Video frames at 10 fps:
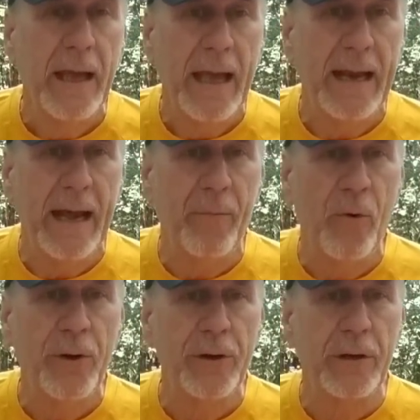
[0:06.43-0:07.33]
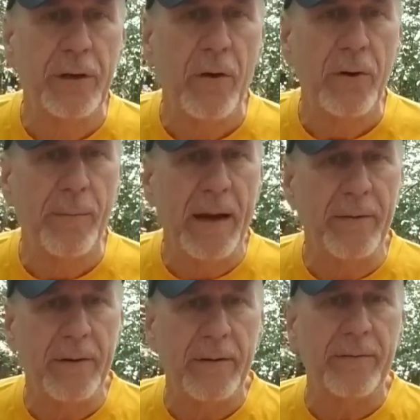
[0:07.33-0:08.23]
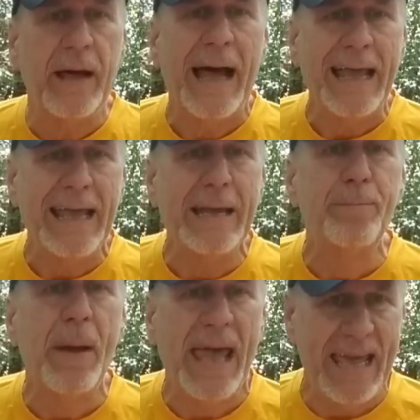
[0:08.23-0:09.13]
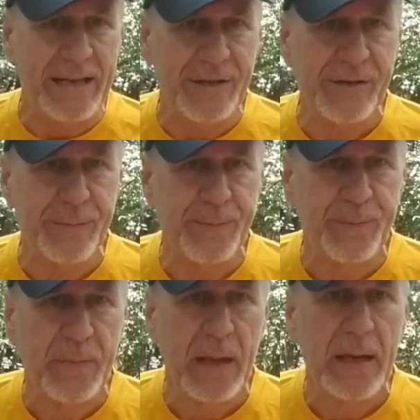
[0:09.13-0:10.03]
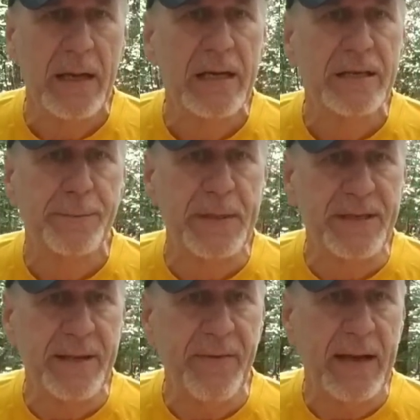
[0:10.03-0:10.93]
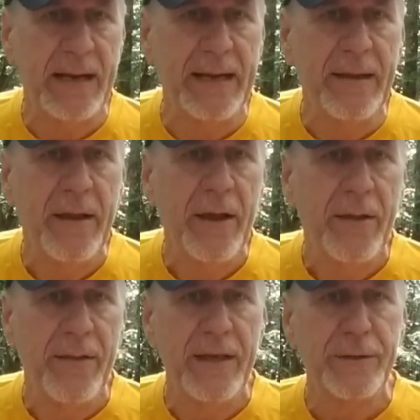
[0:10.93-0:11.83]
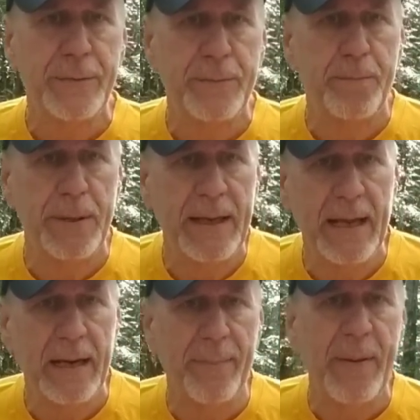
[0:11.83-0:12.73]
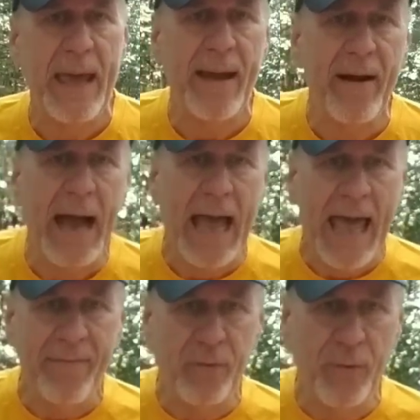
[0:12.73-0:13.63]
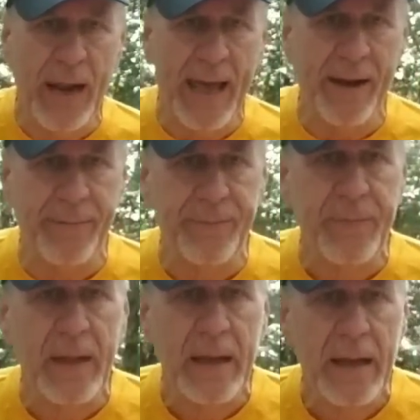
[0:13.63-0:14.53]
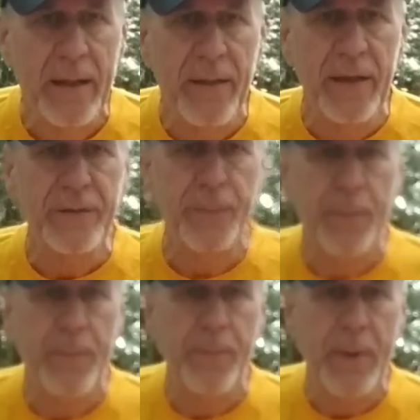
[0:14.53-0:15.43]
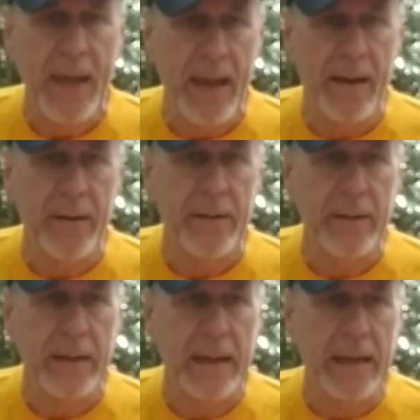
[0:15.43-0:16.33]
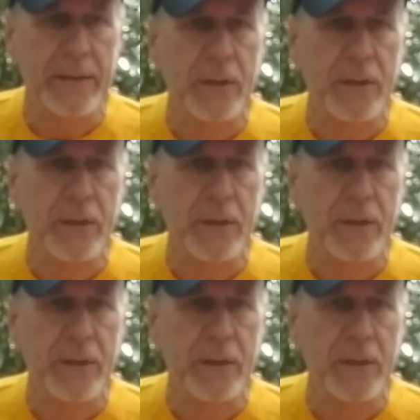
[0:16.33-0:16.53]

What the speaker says: and I wanted to talk about hiking pants. Specifically, this particular pair I have on now. This pair is